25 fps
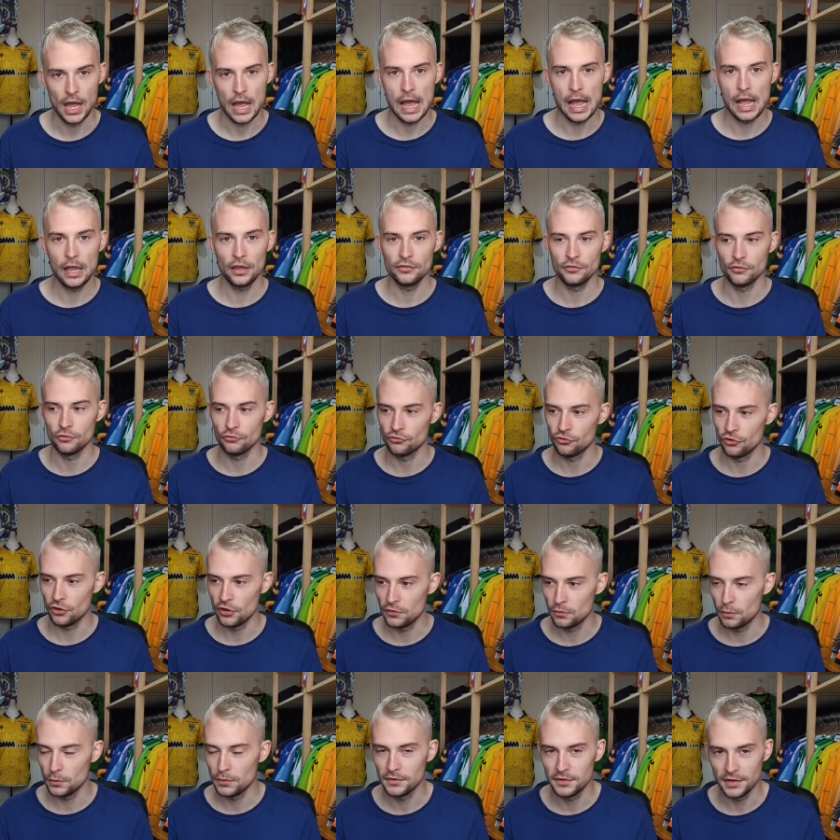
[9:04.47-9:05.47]
Arsenal
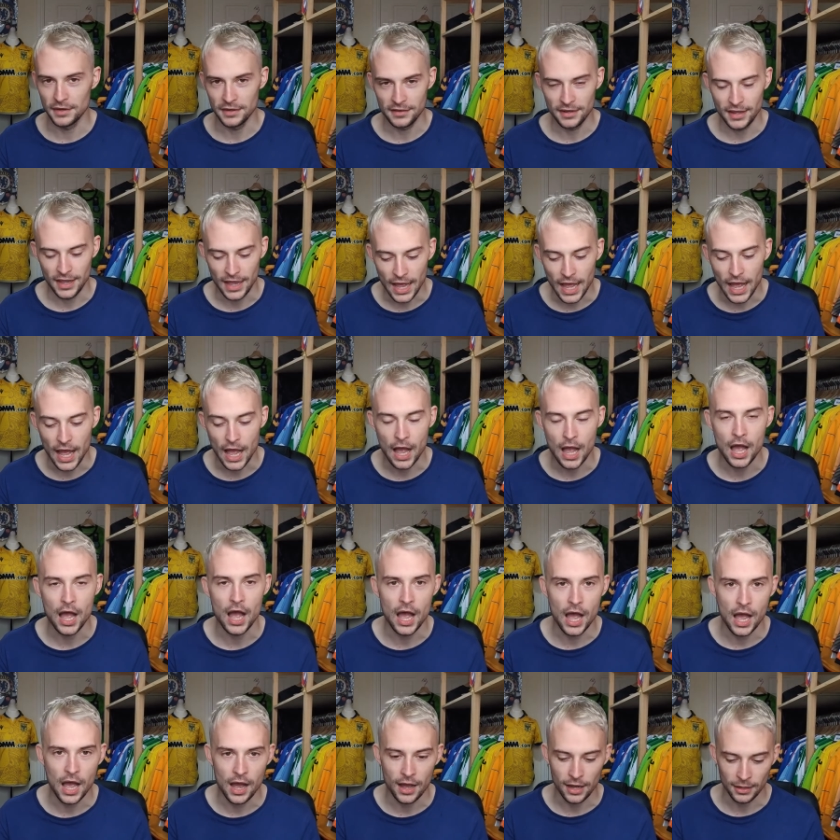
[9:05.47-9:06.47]
shirts, wouldn't it? Ha ha
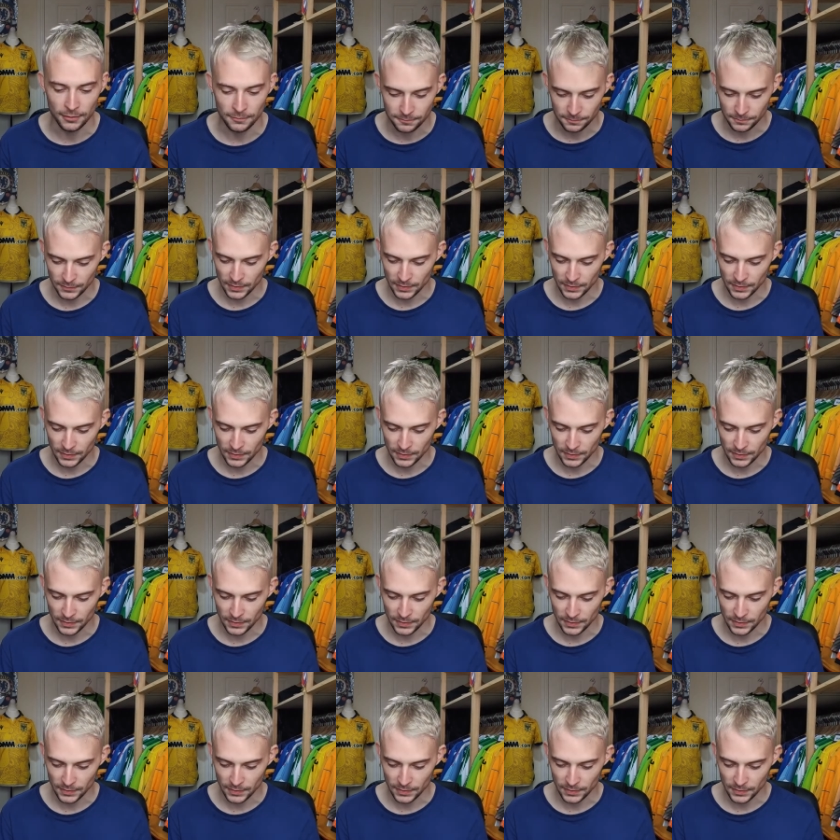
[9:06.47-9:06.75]
ha.